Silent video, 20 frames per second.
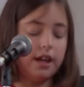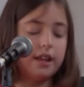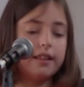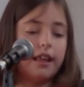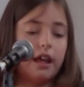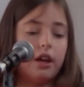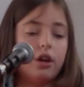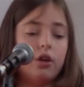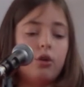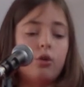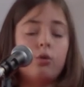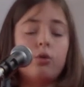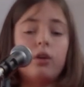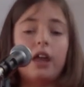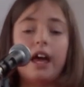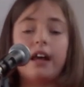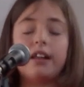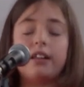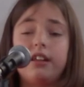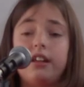They all
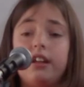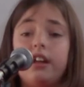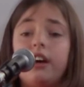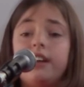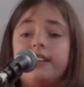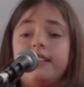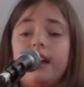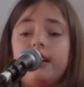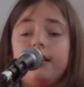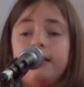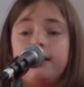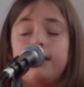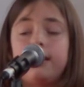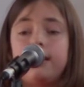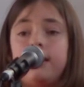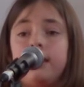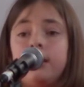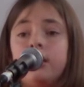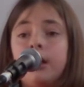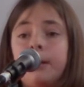had an
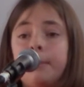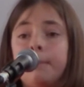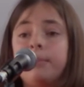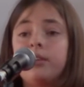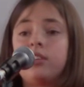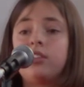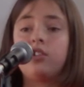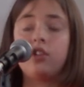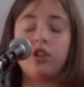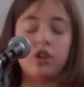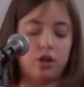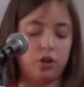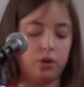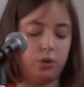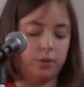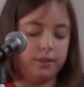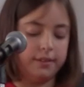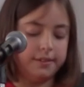identity number too.